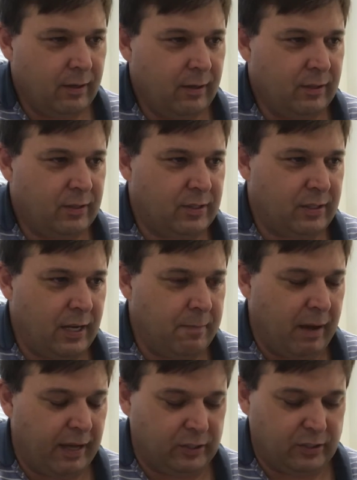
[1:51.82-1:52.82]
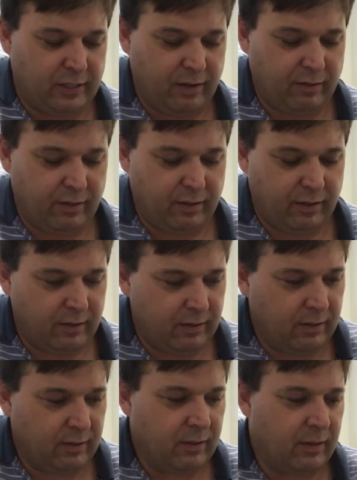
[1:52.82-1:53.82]
C major 7th,
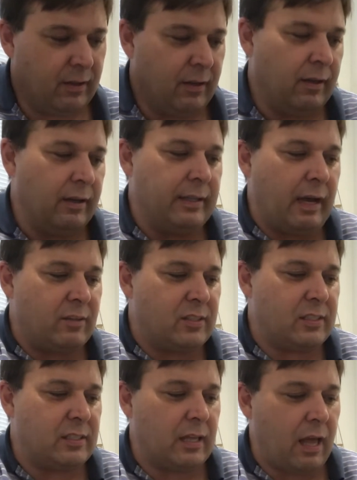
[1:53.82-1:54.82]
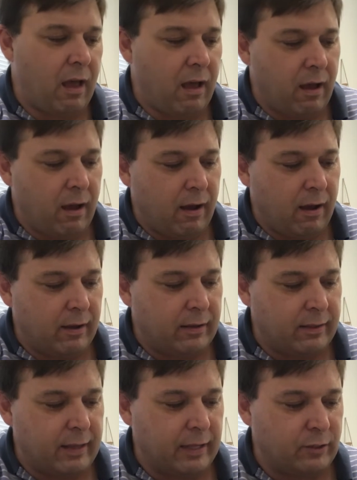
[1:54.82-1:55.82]
and now slide
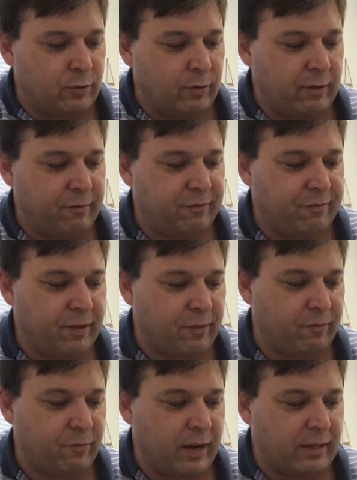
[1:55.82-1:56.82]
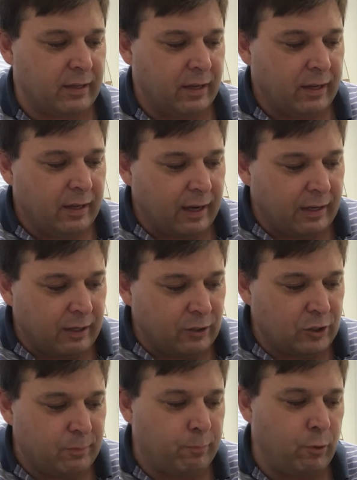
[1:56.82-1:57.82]
that to the 5th fret, and I
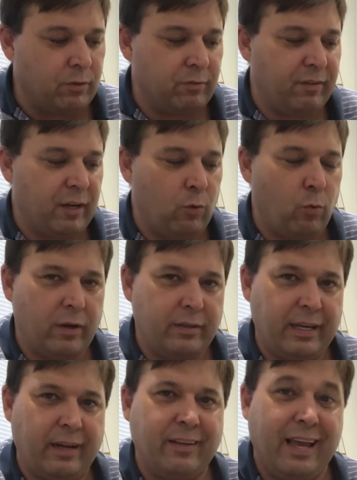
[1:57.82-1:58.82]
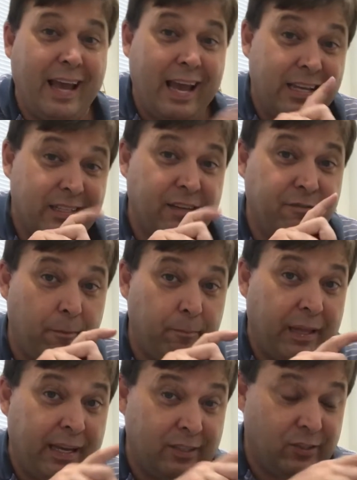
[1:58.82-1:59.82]
just put finger 1 down as if I'm
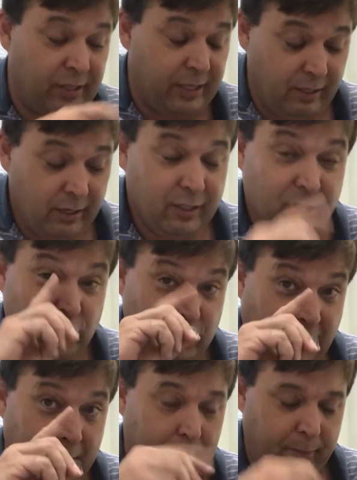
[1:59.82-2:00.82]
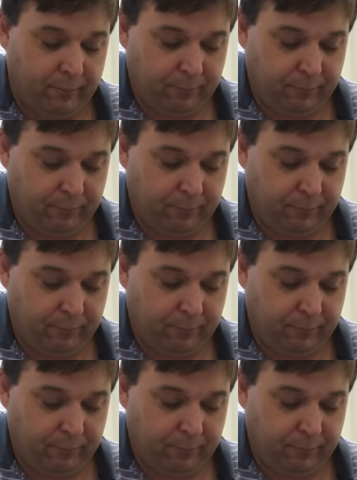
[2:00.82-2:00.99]
playing a C shape,